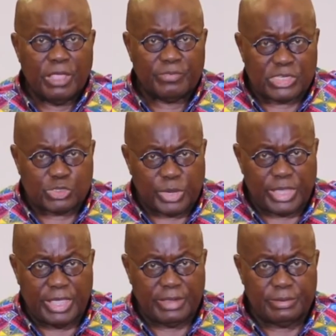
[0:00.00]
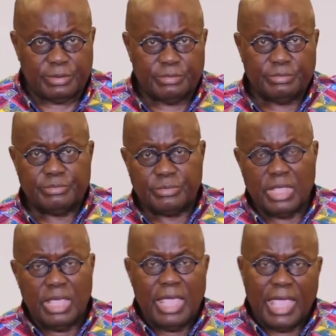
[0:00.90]
This weekend,
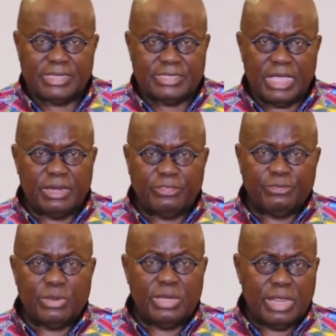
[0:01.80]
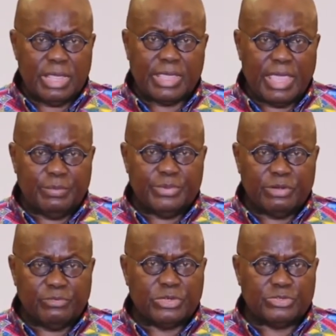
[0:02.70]
I chaired a 3-day
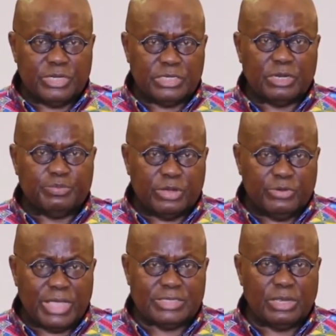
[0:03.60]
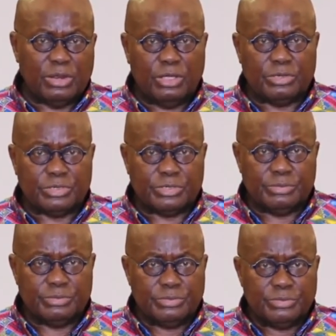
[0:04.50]
cabinet retreat at Peduase Lodge
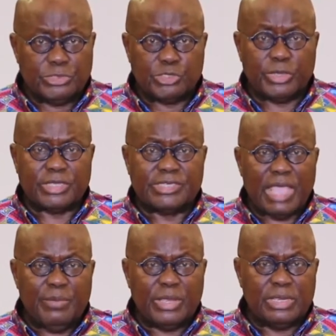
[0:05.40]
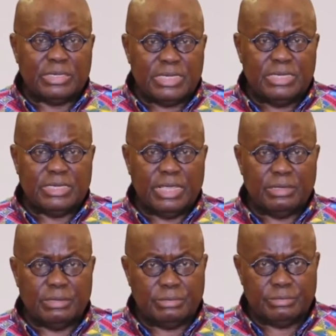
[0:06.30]
to examine in
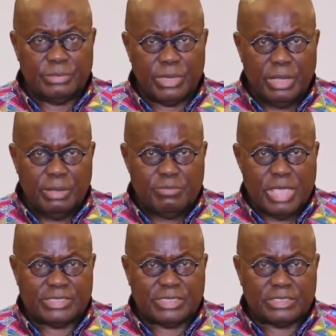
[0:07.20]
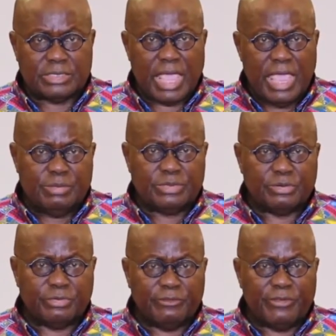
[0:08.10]
detail measures aimed
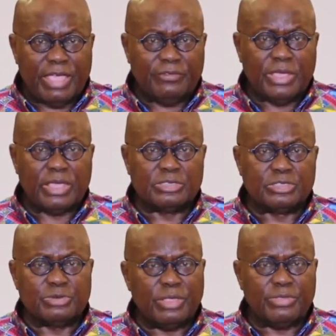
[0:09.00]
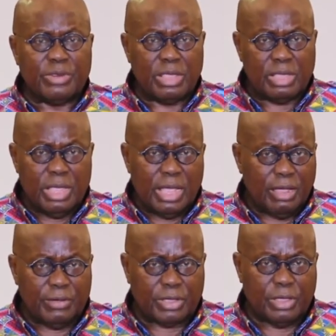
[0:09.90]
at reviving and strengthening
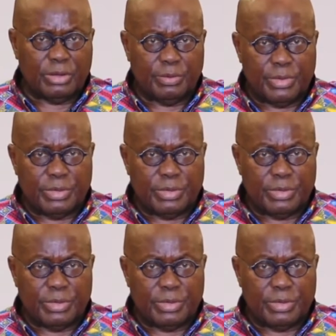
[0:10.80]
our economy.